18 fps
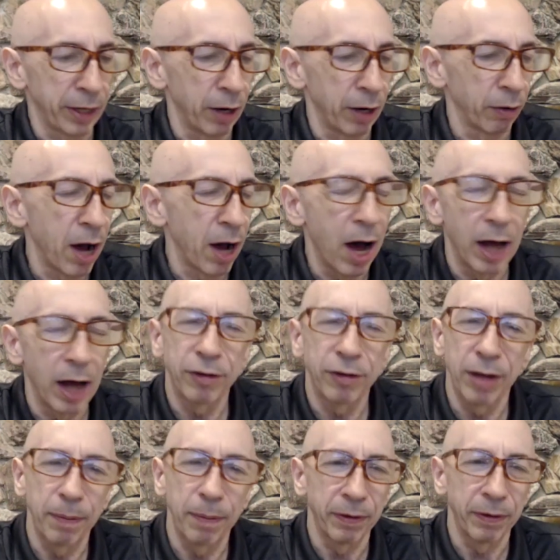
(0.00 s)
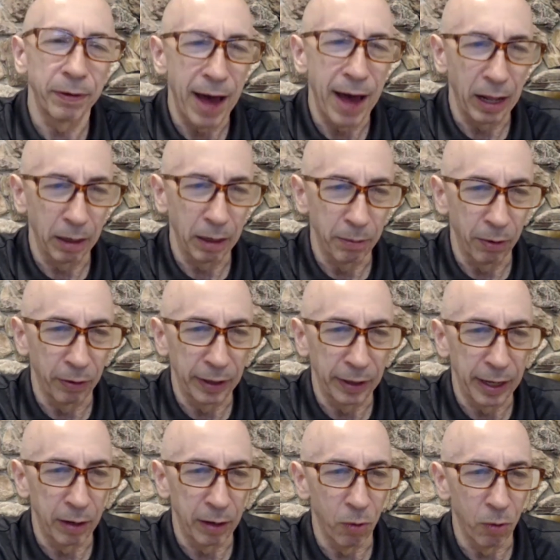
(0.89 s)
concept of alimony
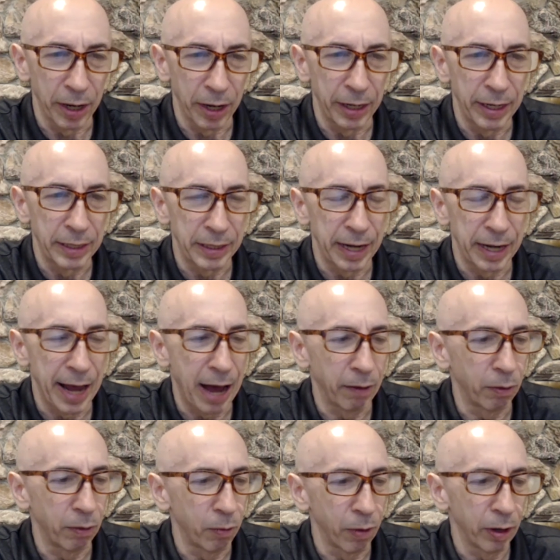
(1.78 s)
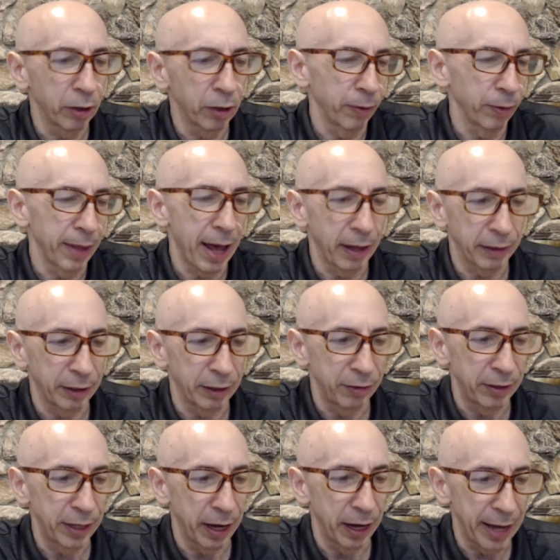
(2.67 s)
and what it is and how it works without the
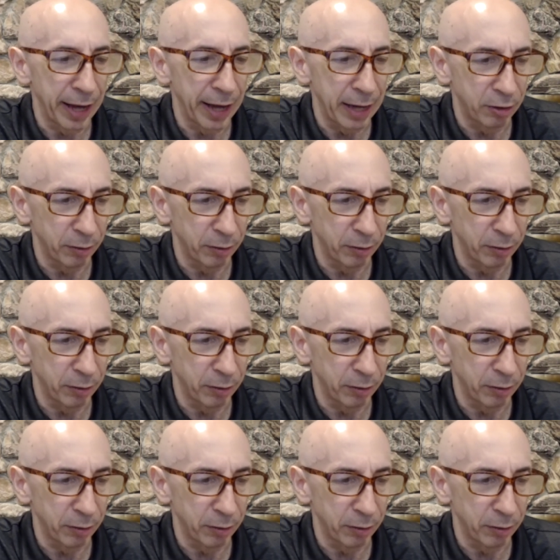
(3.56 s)
CISs,